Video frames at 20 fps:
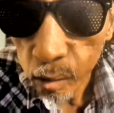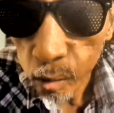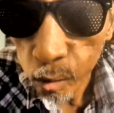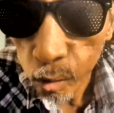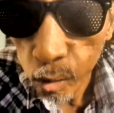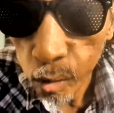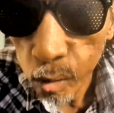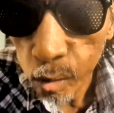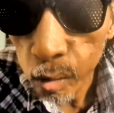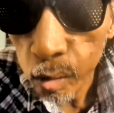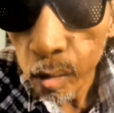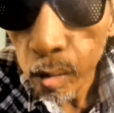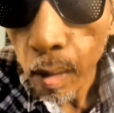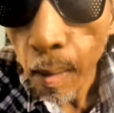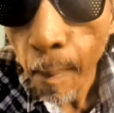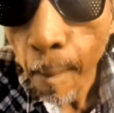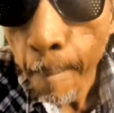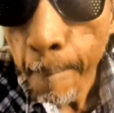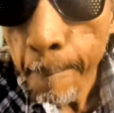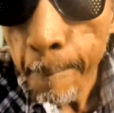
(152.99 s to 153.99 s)
to
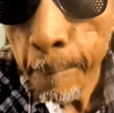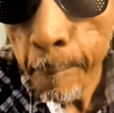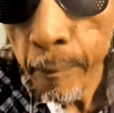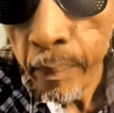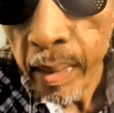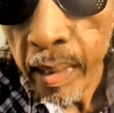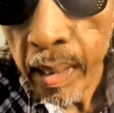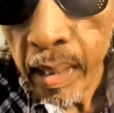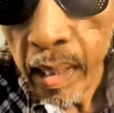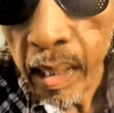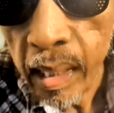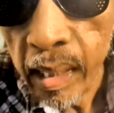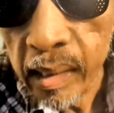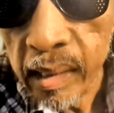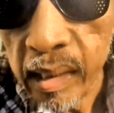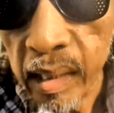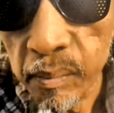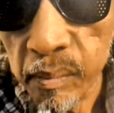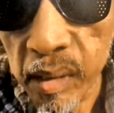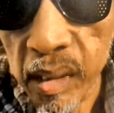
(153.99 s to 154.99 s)

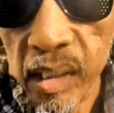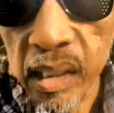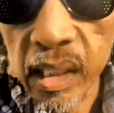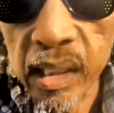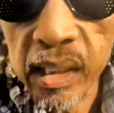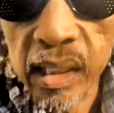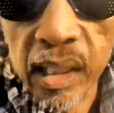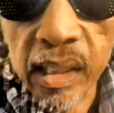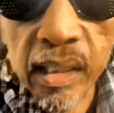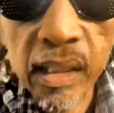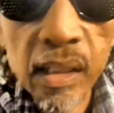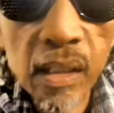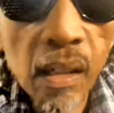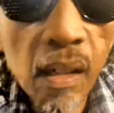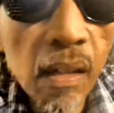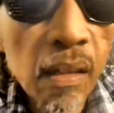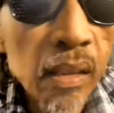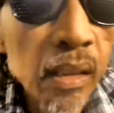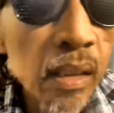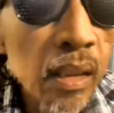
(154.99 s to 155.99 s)
accept Jesus as
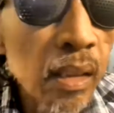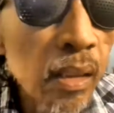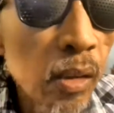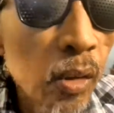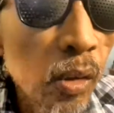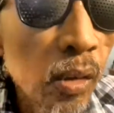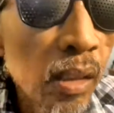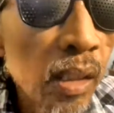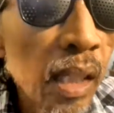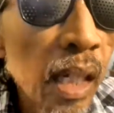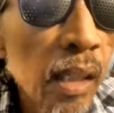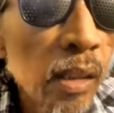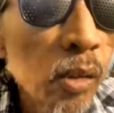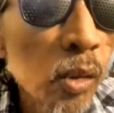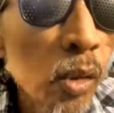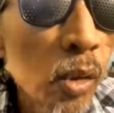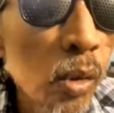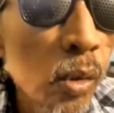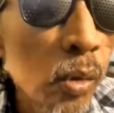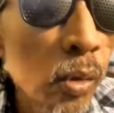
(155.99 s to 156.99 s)
God? Good luck
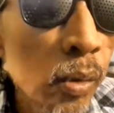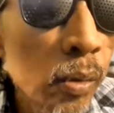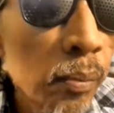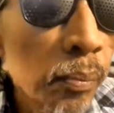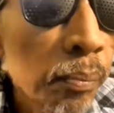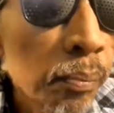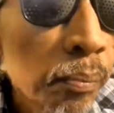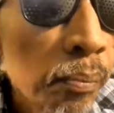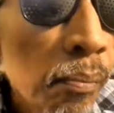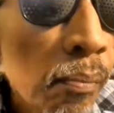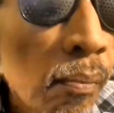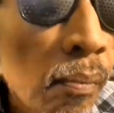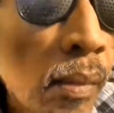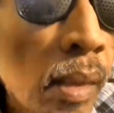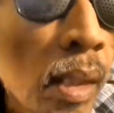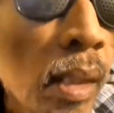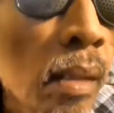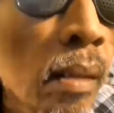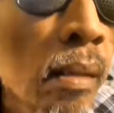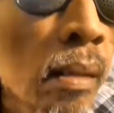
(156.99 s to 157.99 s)
to you.
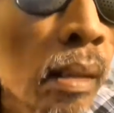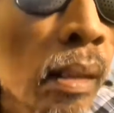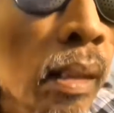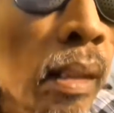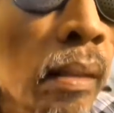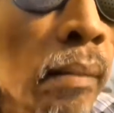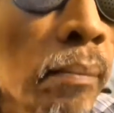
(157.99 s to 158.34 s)
Okay?